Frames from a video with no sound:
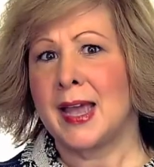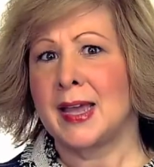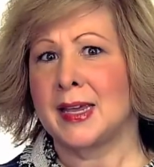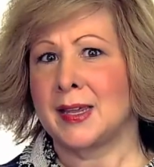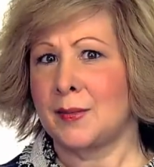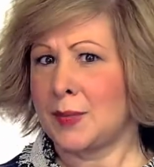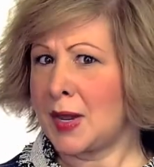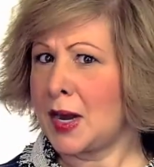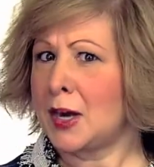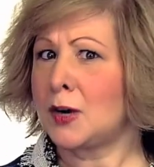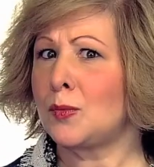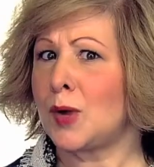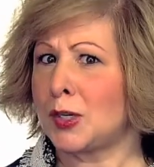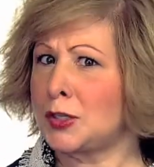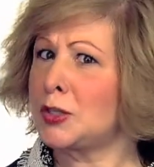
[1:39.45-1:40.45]
Compare
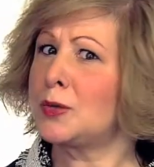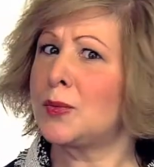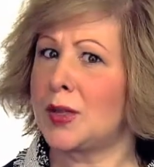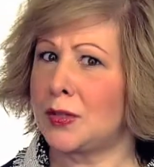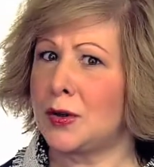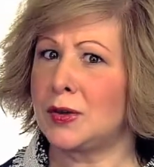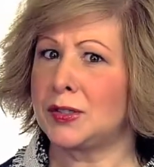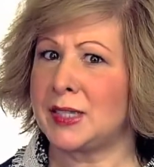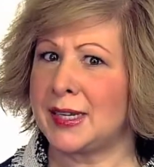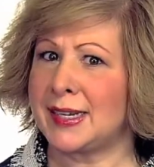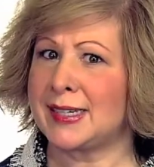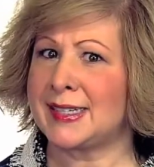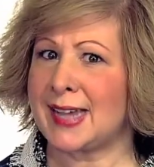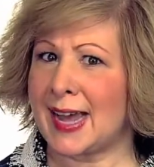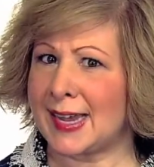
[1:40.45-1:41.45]
what you're withholding
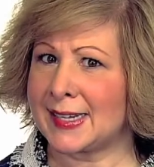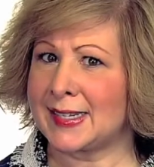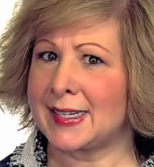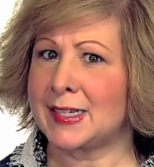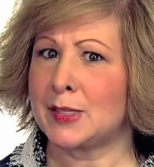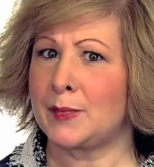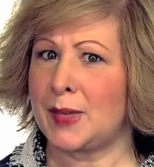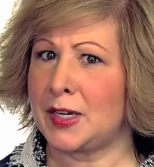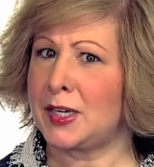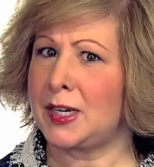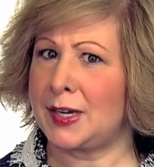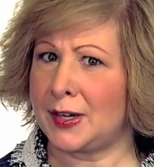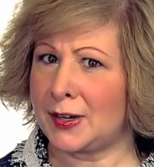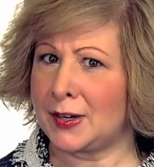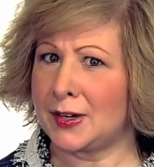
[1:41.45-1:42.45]
in taxes
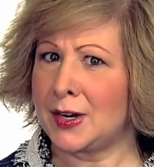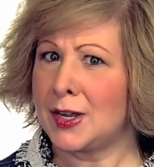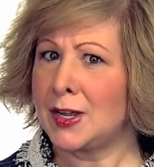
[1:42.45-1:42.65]
mid-year